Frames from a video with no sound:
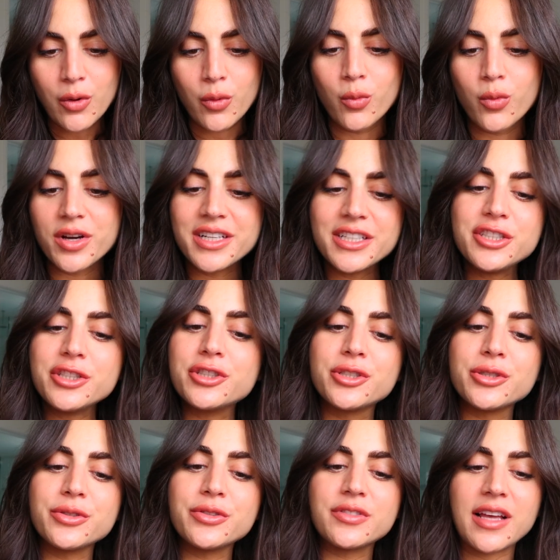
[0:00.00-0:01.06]
What did you
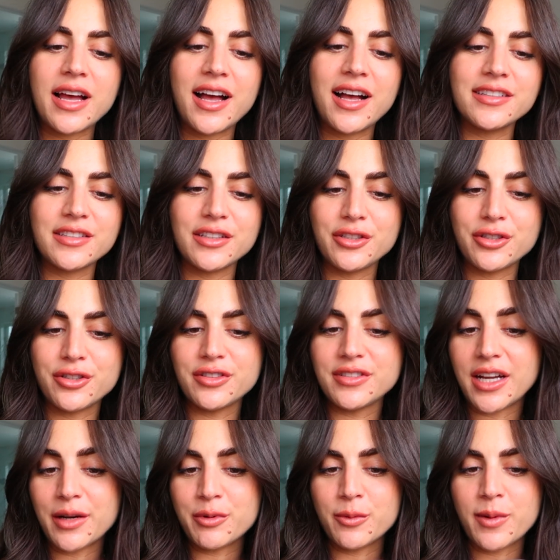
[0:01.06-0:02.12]
choose as your
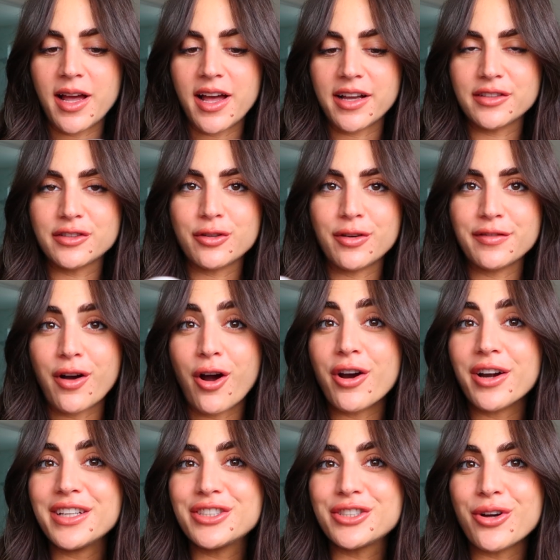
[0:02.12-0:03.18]
diaper bag? So I've
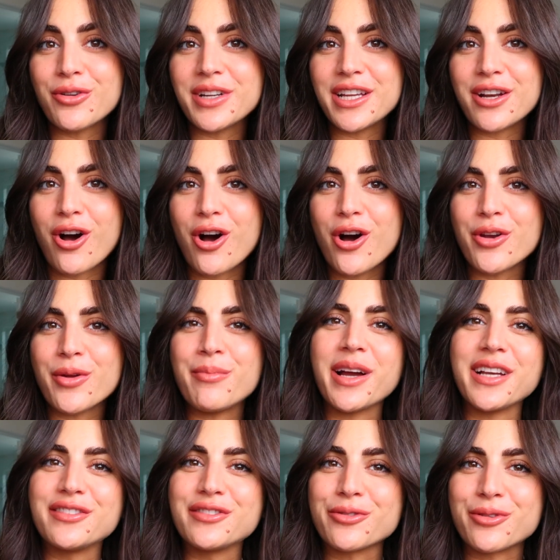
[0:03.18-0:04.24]
already shown it on
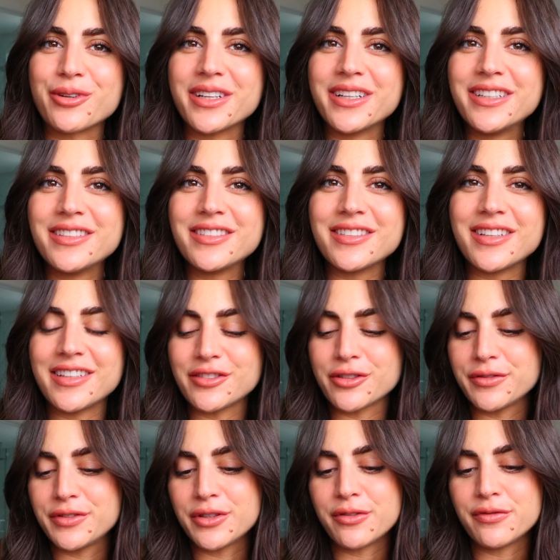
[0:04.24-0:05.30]
my stories, so
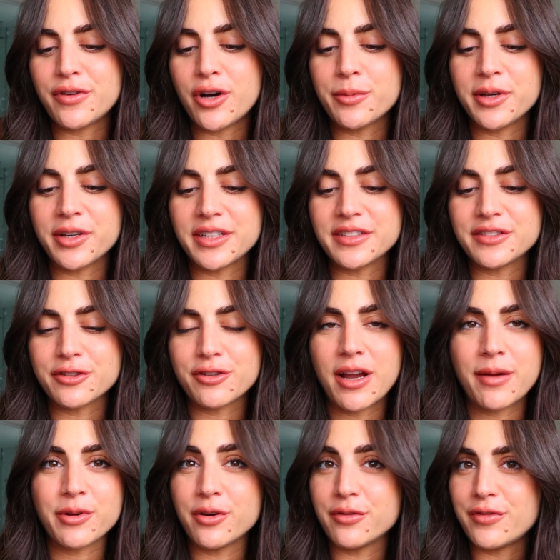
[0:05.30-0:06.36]
if you don't follow me on
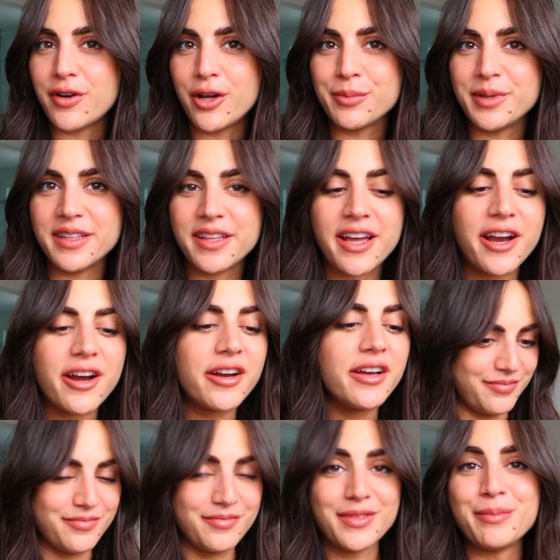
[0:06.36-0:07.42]
Instagram, go follow me there.
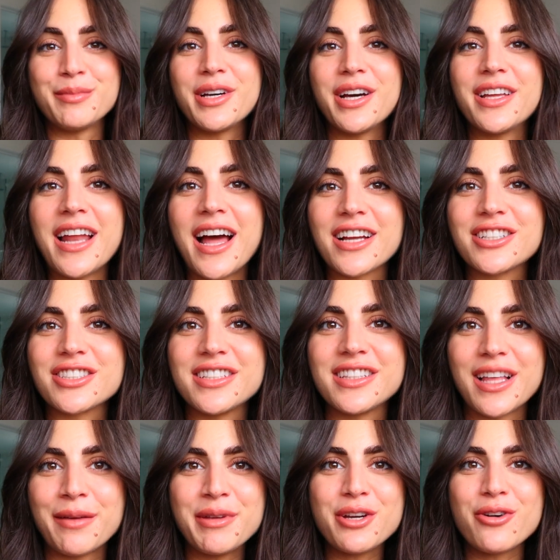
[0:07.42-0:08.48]
But actually,
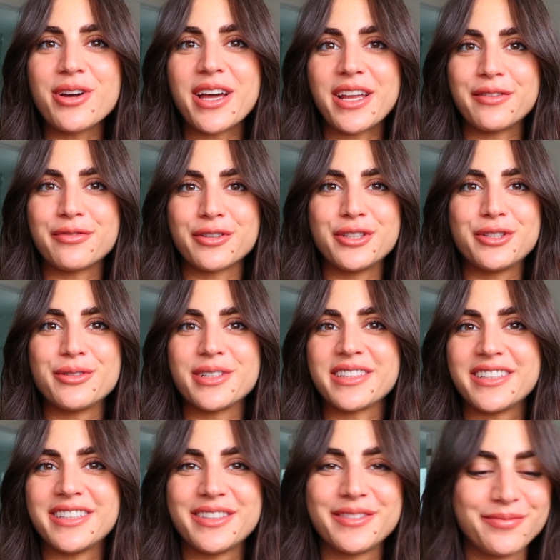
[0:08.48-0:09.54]
let me go get it for you
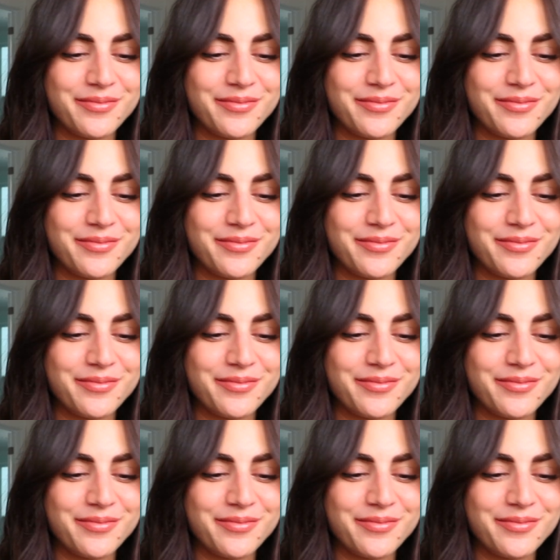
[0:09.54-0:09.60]
quickly.